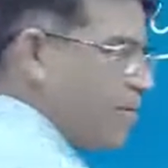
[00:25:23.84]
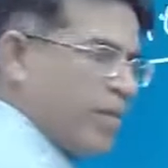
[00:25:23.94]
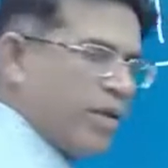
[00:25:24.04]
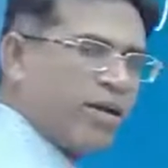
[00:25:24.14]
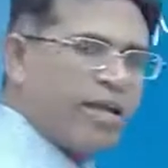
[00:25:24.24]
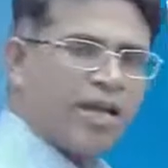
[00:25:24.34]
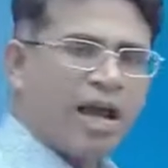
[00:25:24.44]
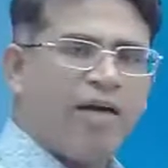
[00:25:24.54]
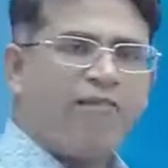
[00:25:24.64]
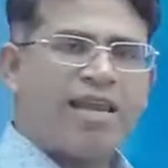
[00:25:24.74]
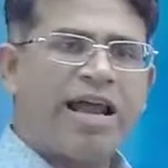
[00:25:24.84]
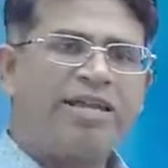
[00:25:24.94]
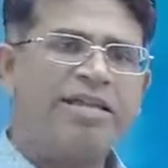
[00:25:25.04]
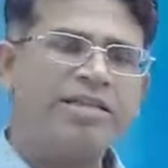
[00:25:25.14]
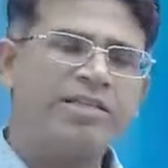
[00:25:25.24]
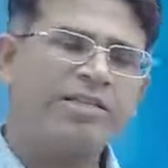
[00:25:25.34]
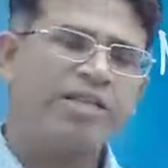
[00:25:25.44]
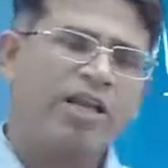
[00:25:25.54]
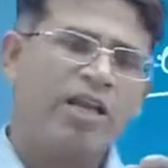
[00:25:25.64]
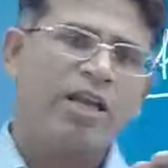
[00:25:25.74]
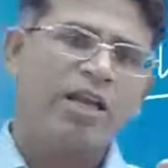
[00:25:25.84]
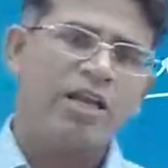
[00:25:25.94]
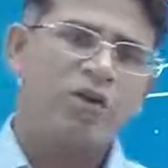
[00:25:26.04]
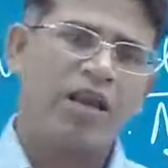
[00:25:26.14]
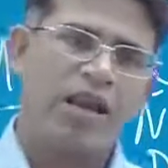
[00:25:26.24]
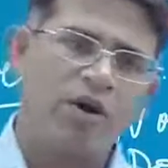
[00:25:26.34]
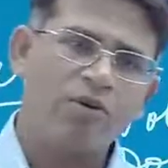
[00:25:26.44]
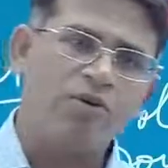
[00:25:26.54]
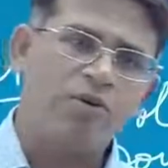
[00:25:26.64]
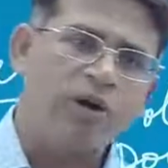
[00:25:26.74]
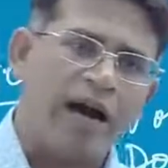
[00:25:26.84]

Okay, while I teach, you're allowed to